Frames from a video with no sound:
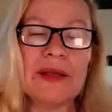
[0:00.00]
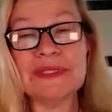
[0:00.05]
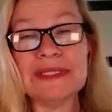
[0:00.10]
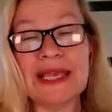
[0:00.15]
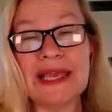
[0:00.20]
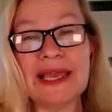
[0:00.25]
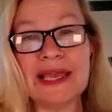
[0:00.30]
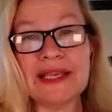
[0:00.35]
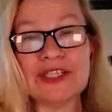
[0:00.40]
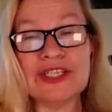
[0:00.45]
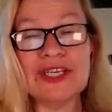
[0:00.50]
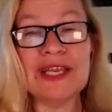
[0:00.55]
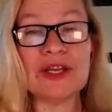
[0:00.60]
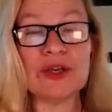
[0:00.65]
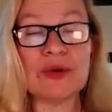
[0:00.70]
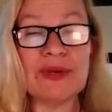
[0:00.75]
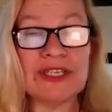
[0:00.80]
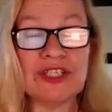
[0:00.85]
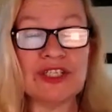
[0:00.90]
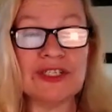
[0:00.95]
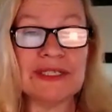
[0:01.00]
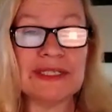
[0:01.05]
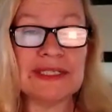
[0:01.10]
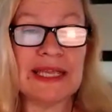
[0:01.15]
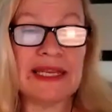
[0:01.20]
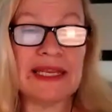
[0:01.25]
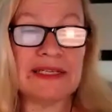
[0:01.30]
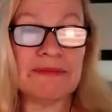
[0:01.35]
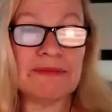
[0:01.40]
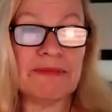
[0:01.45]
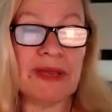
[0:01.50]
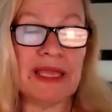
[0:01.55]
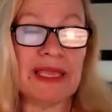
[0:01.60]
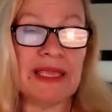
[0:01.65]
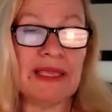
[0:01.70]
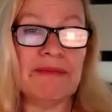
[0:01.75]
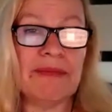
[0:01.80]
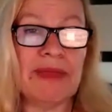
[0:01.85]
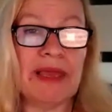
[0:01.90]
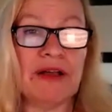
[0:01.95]
It was actually a question sent by
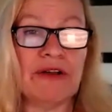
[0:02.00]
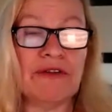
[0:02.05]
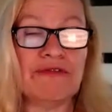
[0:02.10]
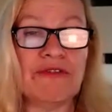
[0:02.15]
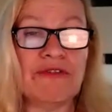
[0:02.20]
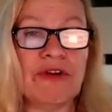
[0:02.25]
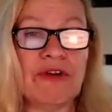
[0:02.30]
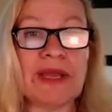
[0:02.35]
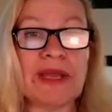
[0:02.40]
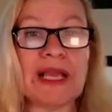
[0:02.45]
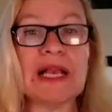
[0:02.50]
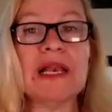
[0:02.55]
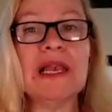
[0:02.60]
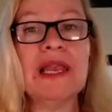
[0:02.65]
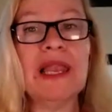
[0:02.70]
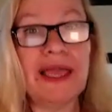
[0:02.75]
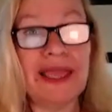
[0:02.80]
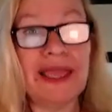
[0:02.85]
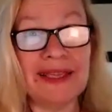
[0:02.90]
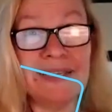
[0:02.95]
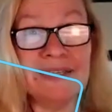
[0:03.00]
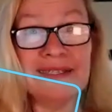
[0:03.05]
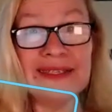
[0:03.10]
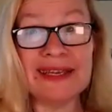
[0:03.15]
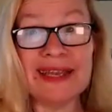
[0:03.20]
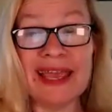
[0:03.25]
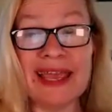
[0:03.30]
email from a client,